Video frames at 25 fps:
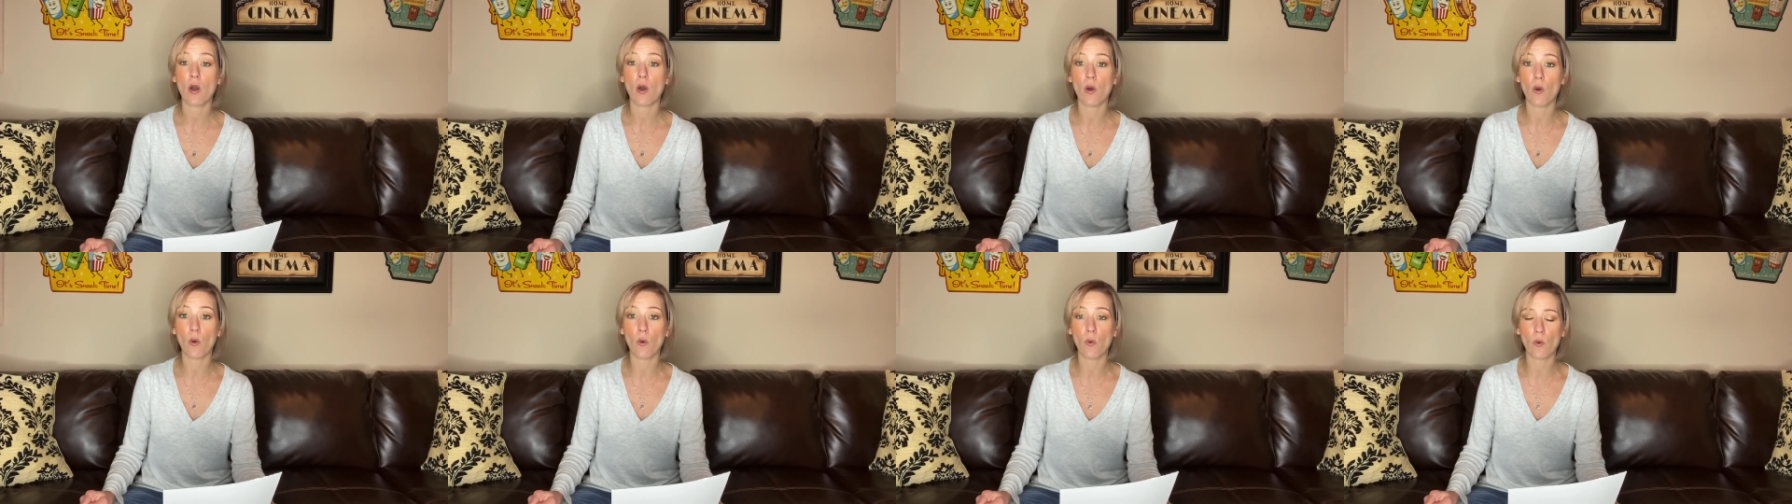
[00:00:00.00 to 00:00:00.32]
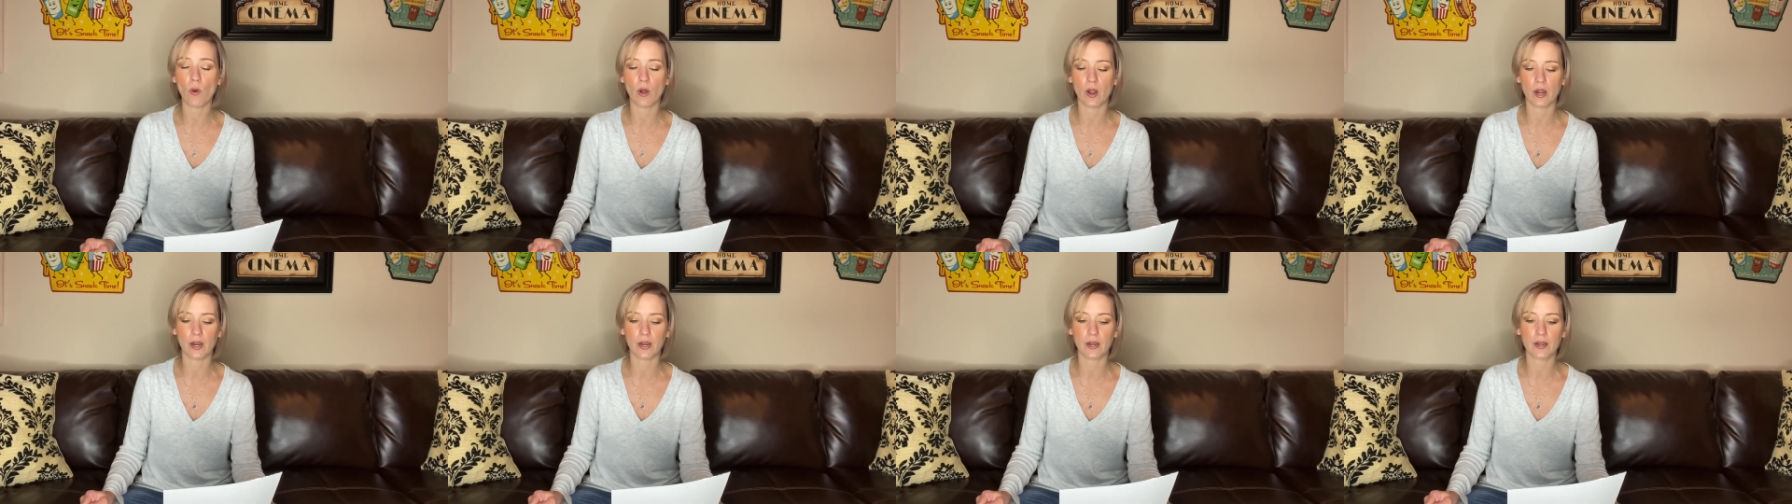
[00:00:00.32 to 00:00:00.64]

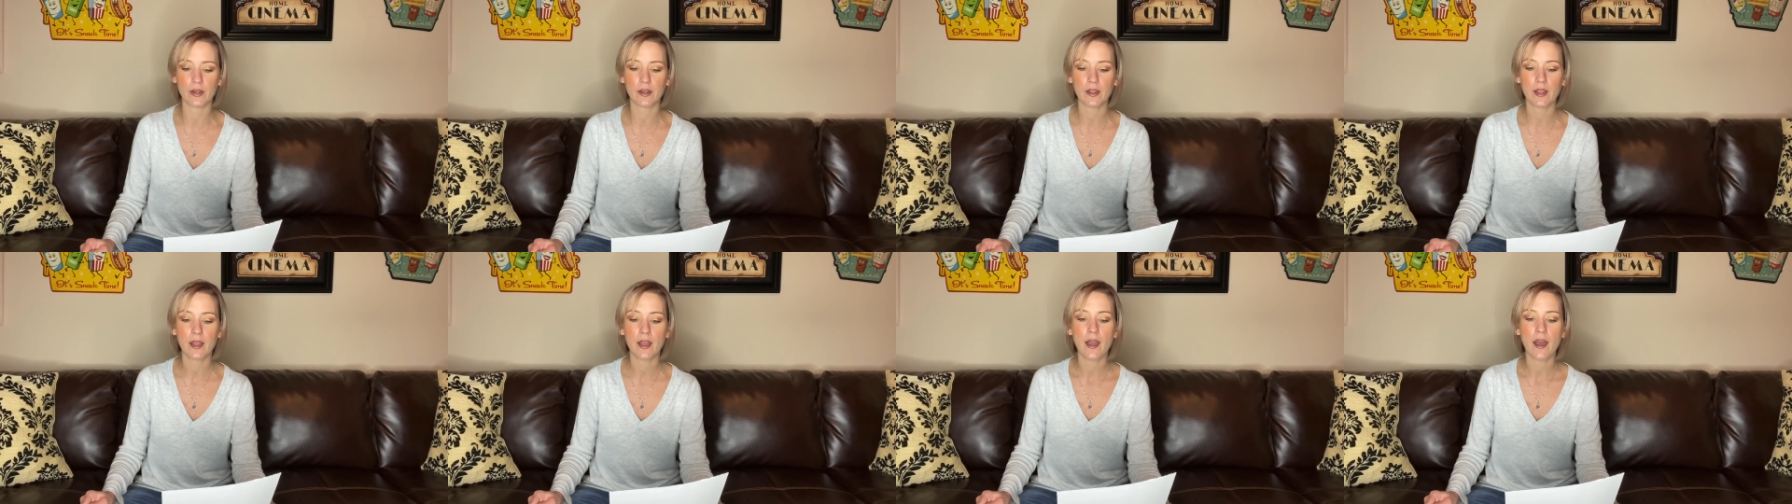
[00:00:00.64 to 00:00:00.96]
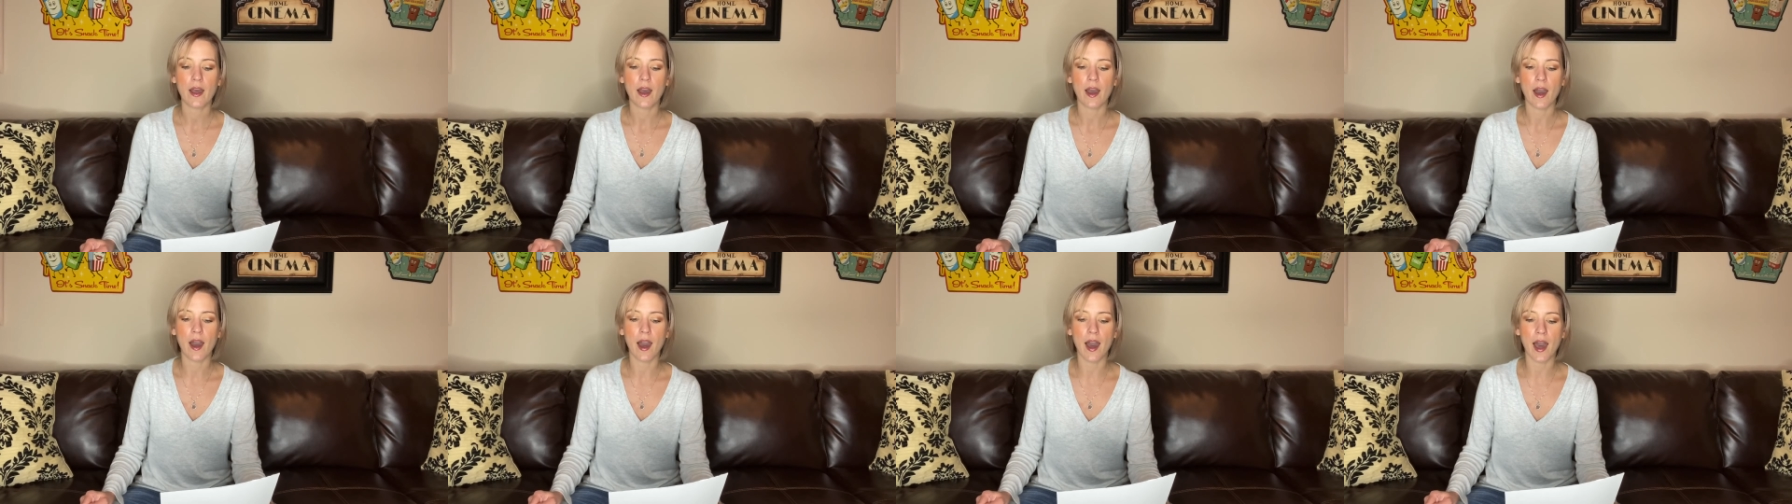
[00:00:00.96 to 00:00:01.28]
or
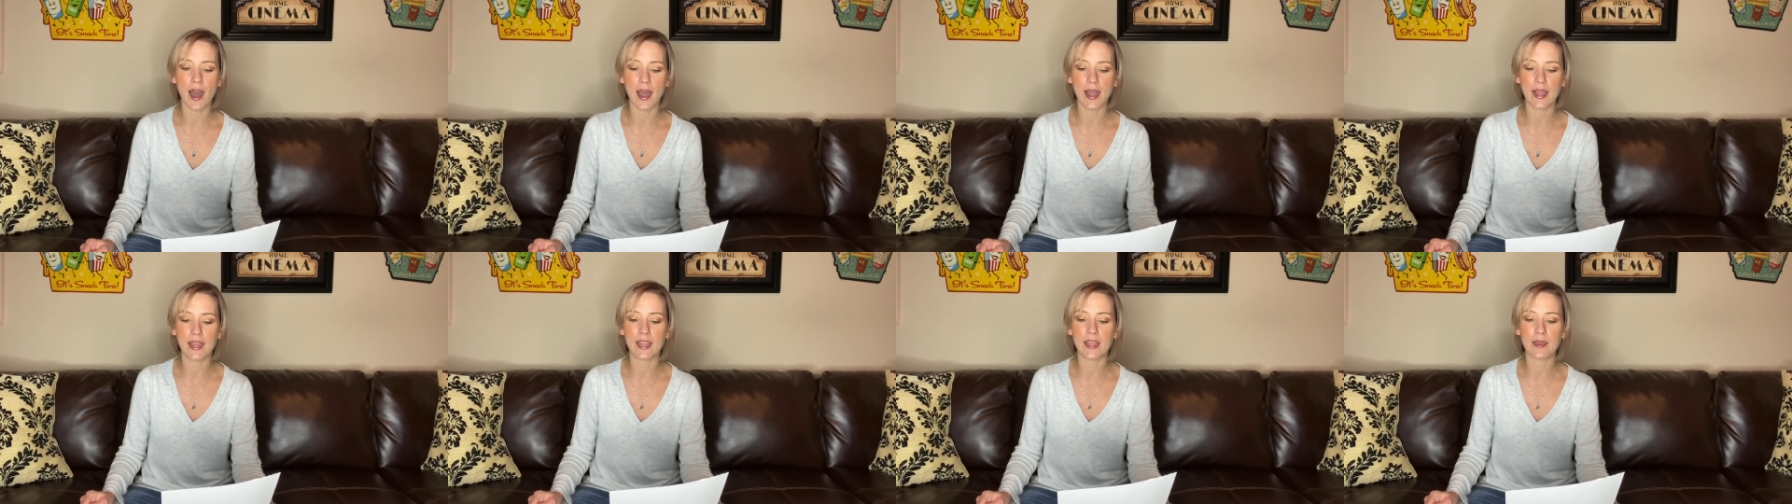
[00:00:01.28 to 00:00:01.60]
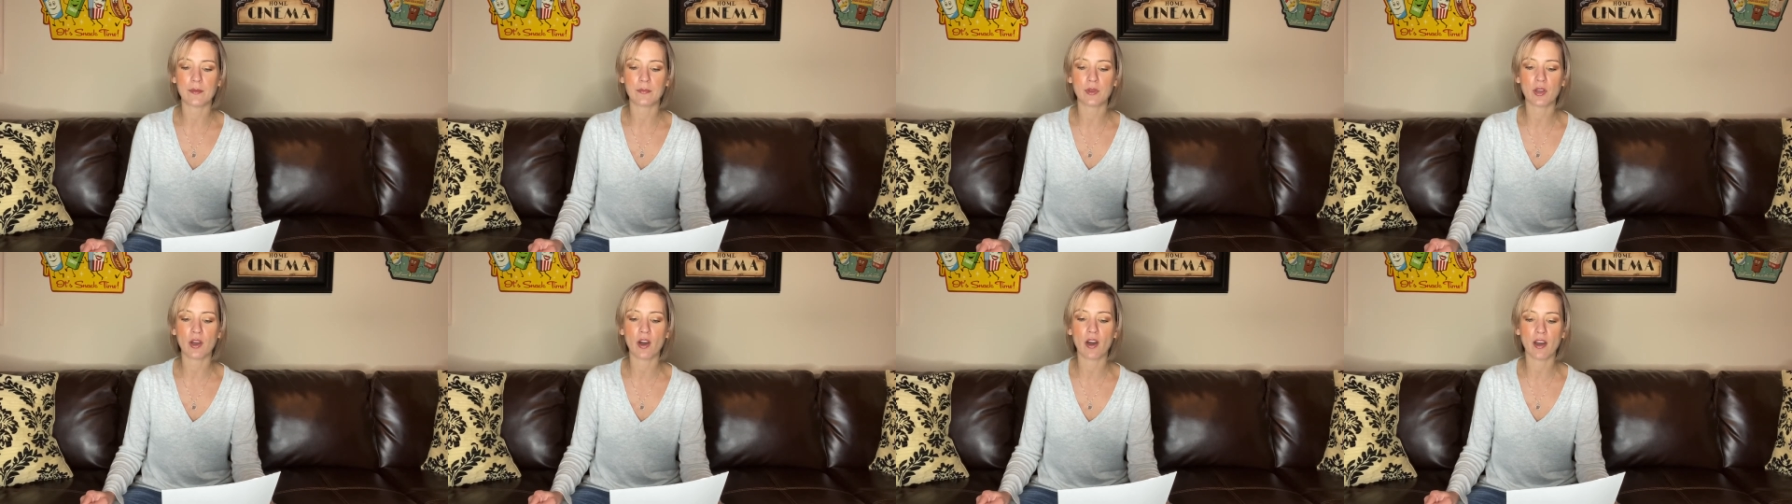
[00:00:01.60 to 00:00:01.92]
I
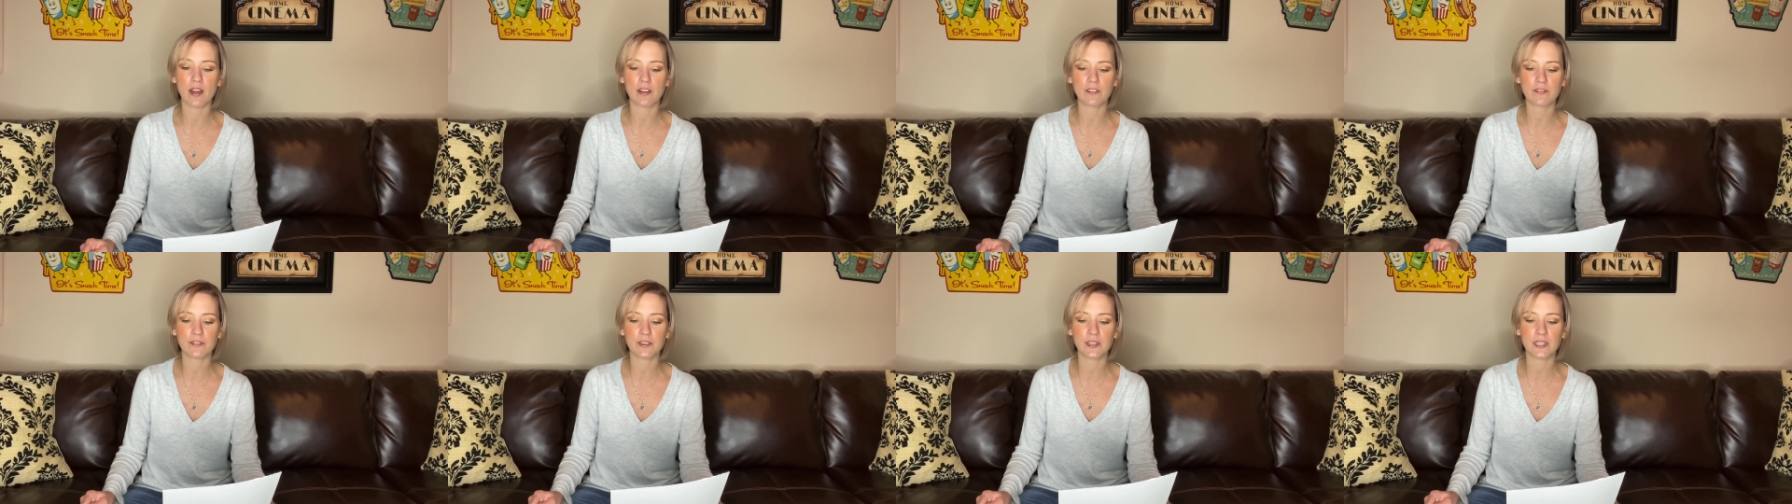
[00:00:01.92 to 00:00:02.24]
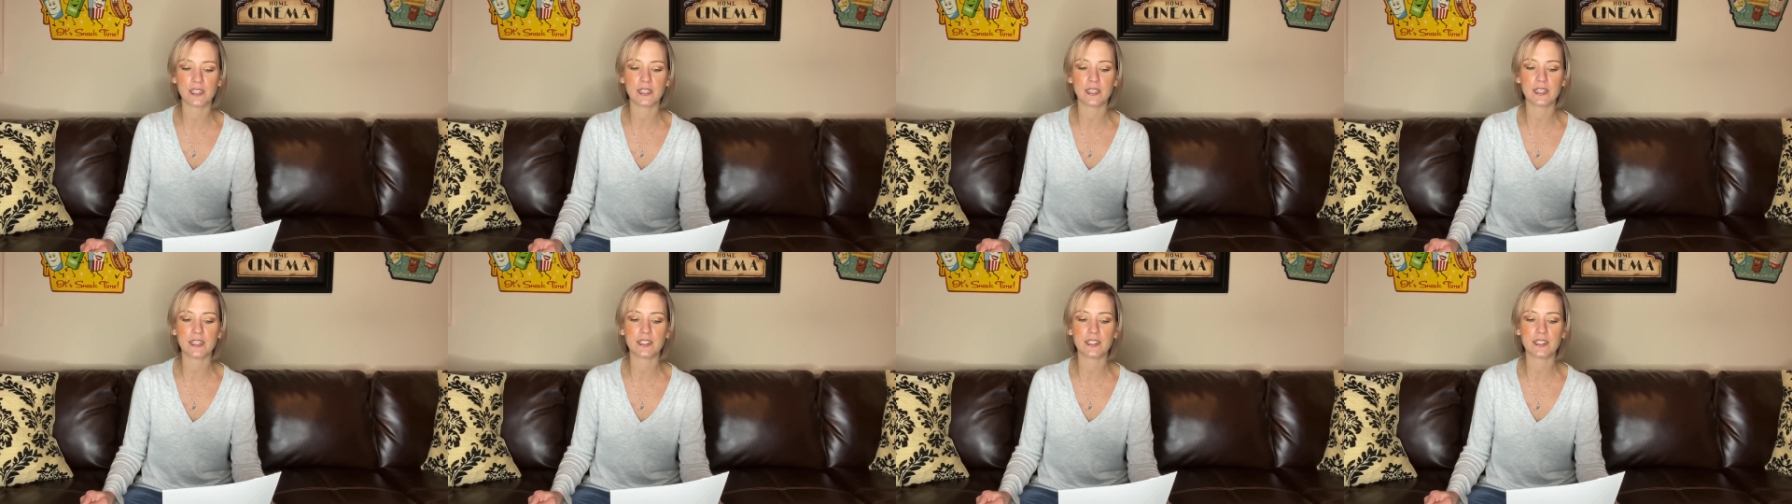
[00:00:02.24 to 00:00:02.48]
am confident